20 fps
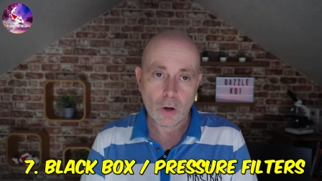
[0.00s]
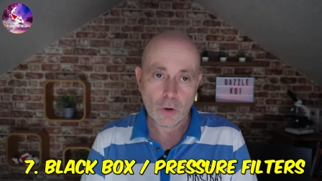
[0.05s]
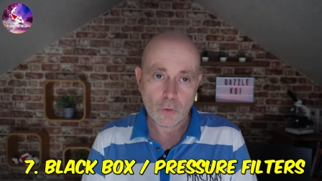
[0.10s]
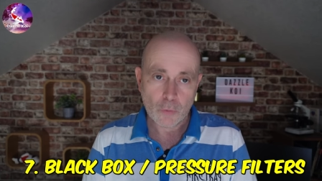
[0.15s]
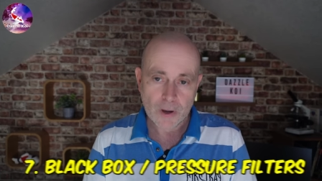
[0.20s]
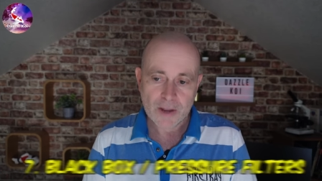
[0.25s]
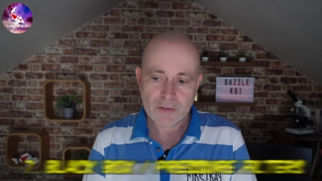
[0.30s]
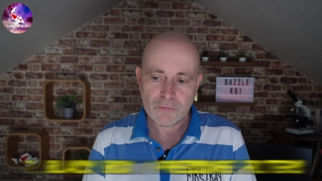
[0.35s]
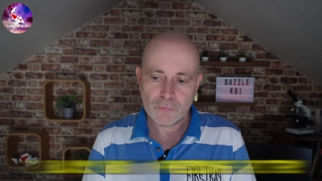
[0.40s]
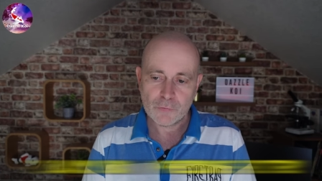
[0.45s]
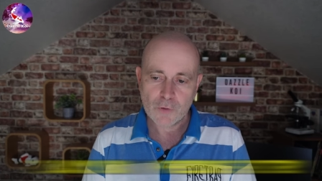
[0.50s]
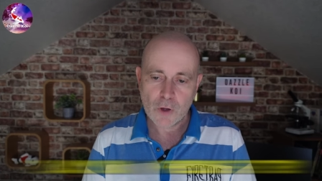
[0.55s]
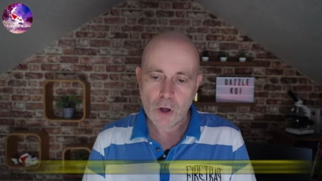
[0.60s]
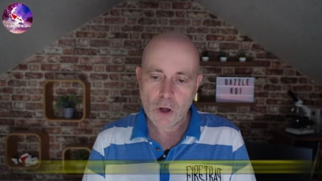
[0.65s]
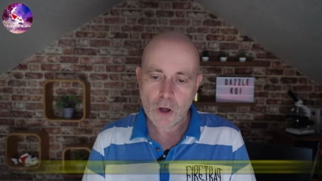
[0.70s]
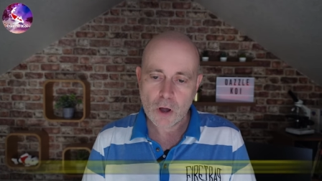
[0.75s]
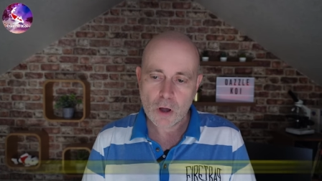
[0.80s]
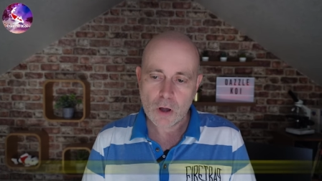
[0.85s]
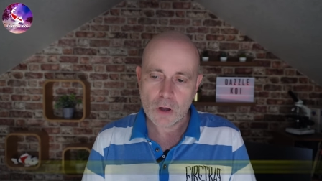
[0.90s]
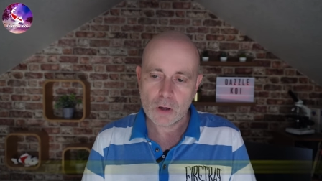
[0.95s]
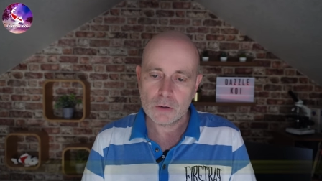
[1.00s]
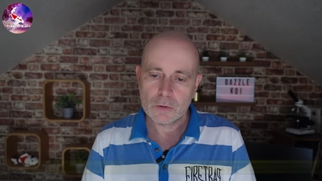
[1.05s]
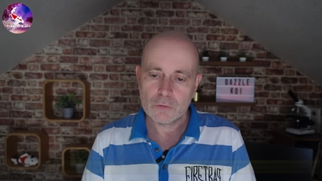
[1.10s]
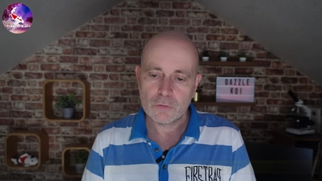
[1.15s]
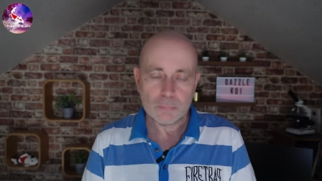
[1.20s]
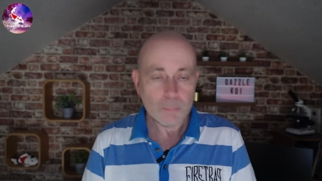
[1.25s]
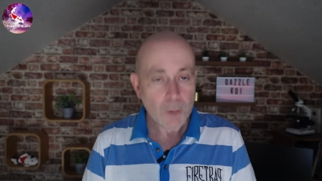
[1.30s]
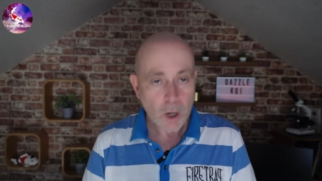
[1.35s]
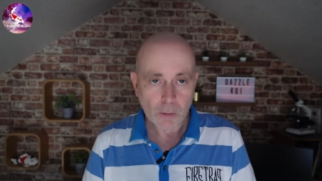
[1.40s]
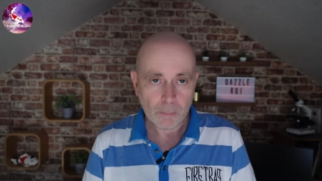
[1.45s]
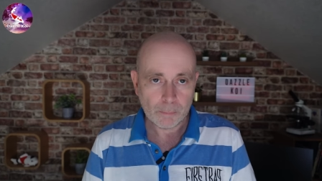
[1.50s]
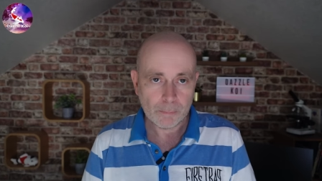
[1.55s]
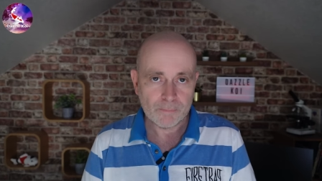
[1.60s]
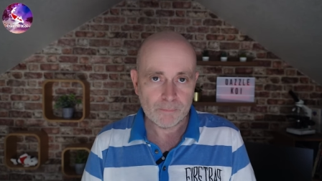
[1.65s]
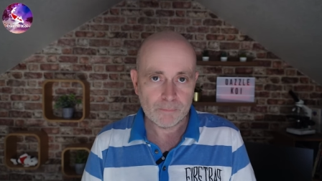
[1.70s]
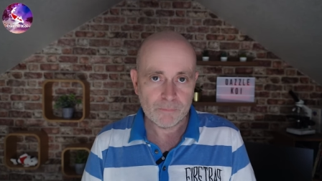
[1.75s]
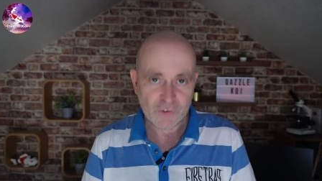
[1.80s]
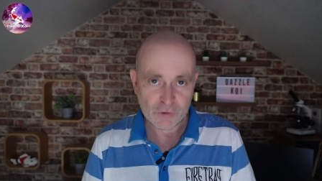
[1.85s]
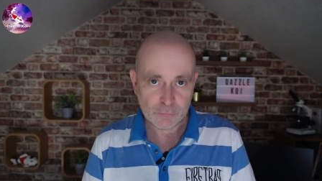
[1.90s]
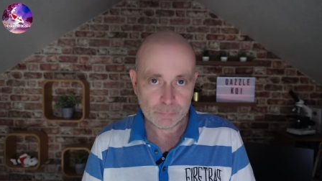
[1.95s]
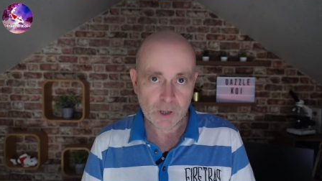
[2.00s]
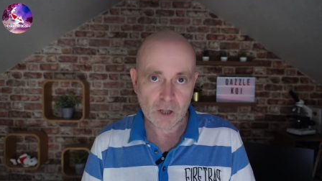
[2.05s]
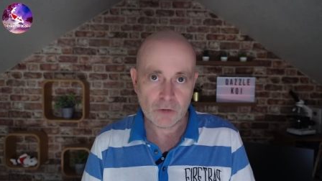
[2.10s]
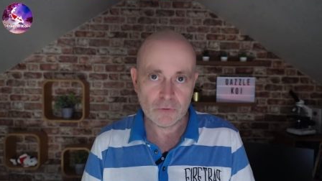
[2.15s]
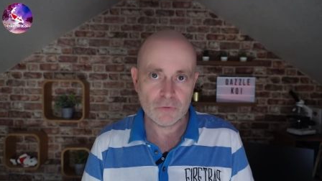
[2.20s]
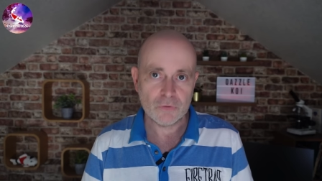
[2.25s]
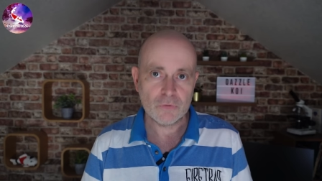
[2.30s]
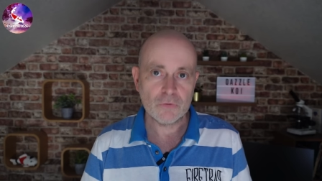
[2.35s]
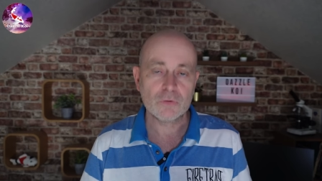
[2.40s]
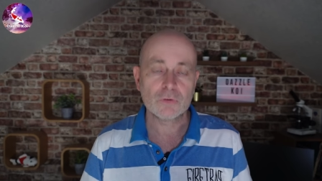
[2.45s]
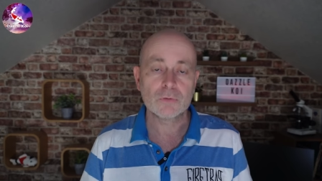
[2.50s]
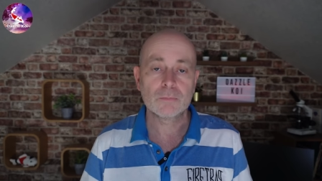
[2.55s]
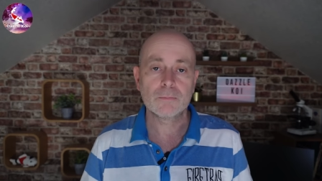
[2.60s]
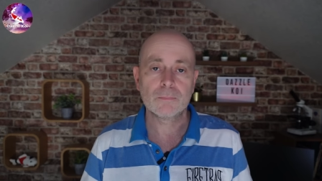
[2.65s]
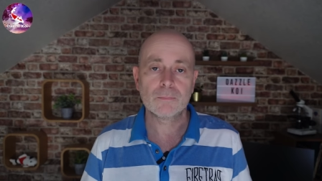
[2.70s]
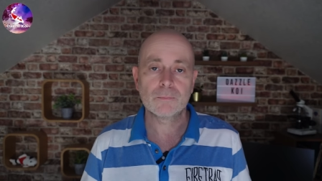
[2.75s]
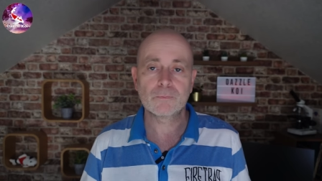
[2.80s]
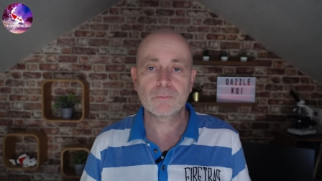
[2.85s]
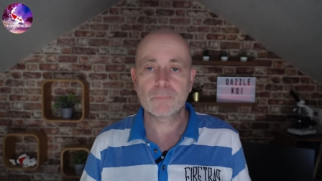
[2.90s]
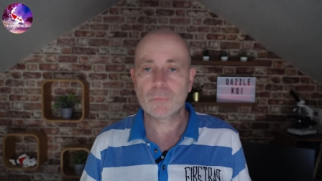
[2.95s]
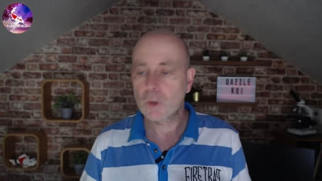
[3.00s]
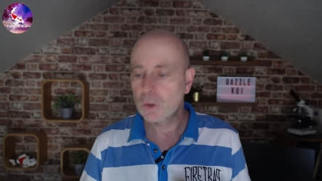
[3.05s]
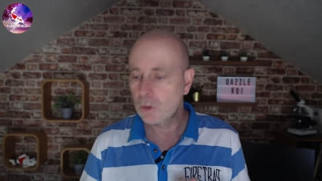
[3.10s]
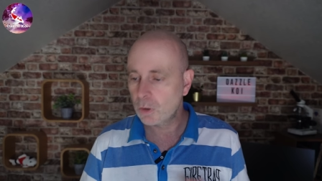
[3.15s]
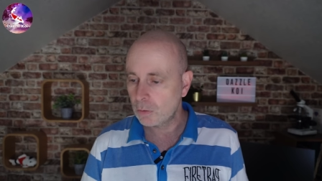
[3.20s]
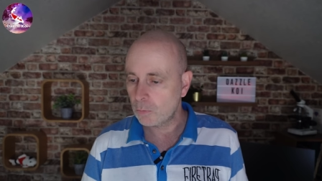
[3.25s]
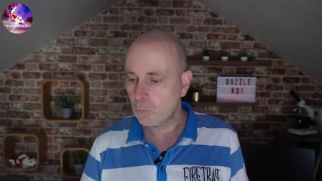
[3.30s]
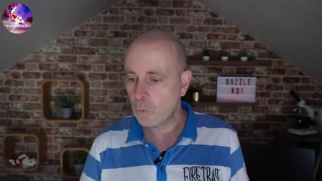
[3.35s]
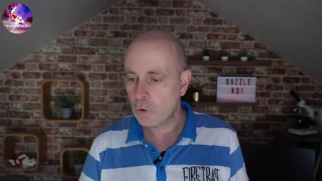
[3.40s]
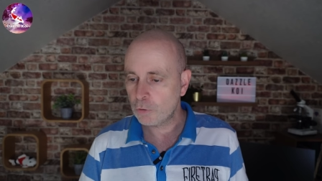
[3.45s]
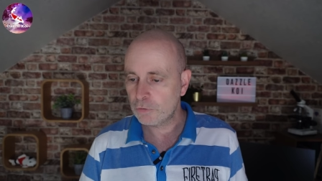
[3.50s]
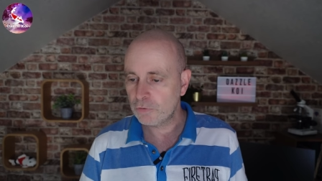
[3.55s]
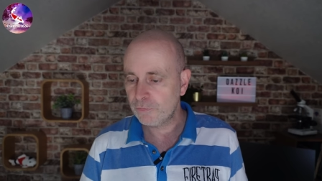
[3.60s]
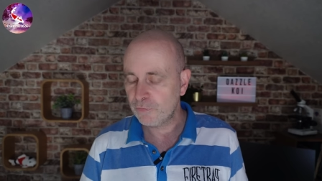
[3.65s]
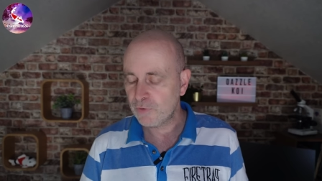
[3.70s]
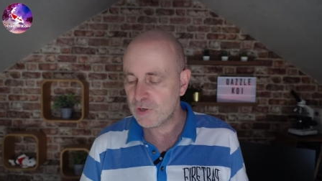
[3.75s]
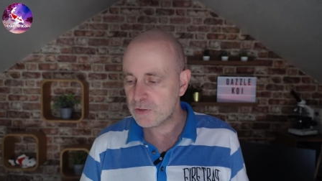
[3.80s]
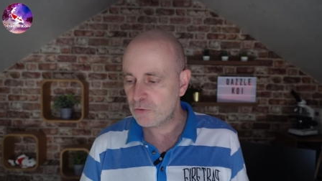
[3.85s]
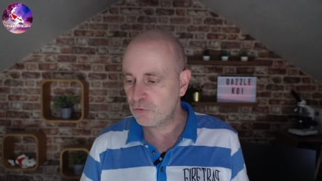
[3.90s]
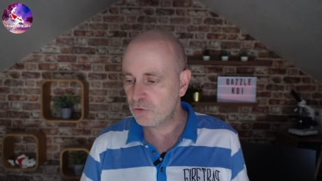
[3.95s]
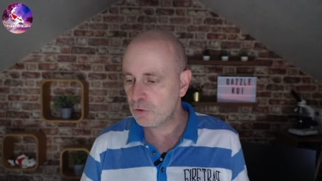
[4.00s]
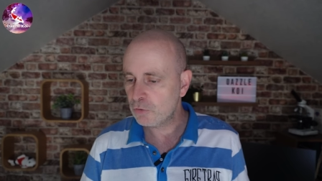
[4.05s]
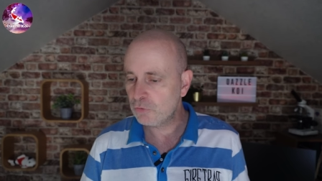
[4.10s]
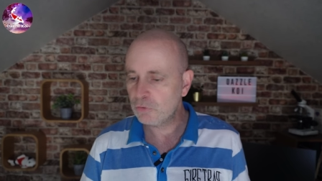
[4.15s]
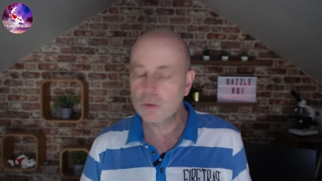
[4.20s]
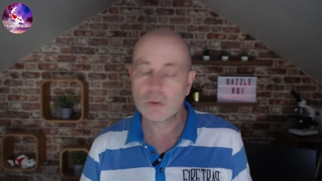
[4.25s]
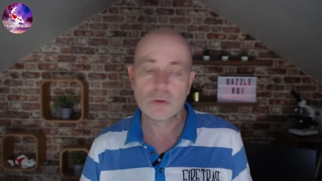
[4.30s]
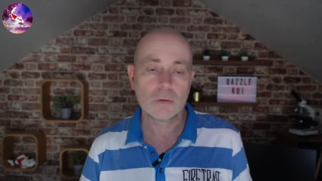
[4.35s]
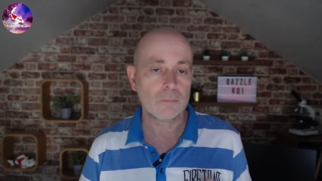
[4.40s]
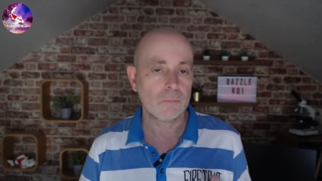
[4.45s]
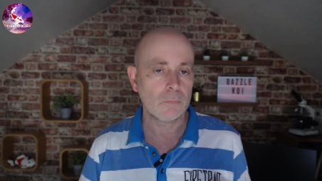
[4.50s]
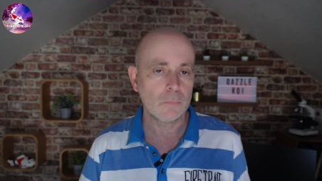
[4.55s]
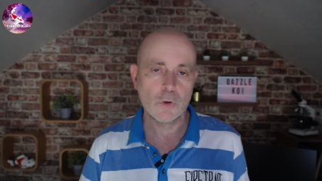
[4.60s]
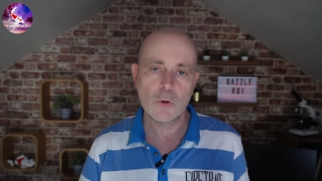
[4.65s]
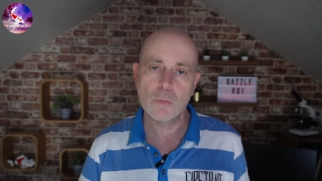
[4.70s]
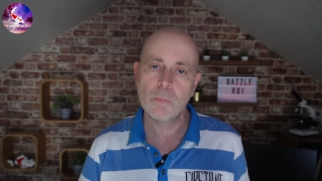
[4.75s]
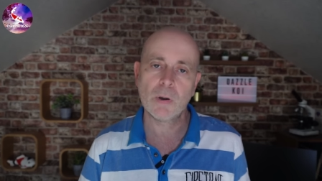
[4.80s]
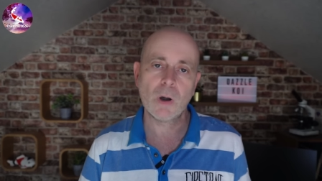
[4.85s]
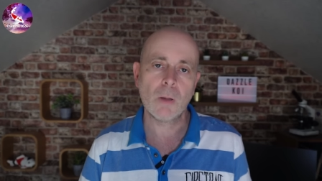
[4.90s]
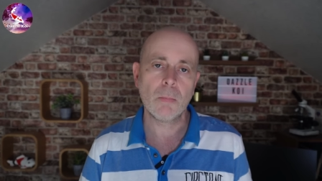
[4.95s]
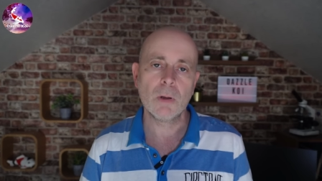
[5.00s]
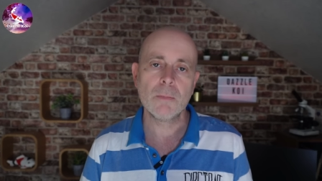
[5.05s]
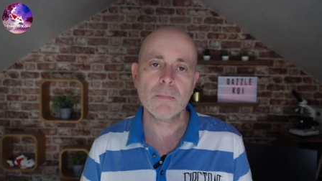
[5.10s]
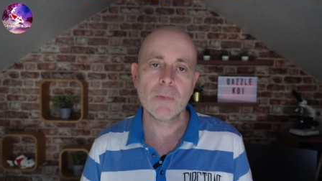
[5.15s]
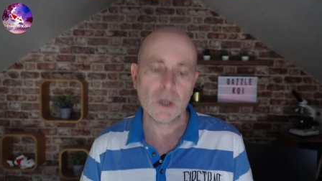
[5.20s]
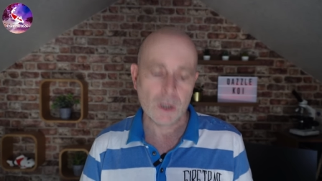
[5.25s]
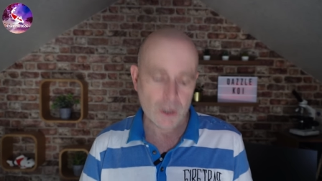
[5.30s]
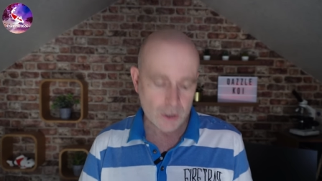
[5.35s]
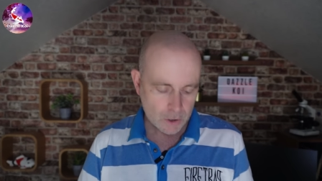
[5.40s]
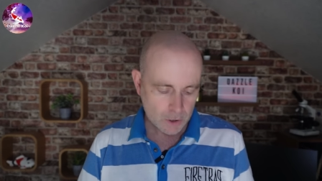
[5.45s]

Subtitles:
Great for small fish ponds, water features, no problem.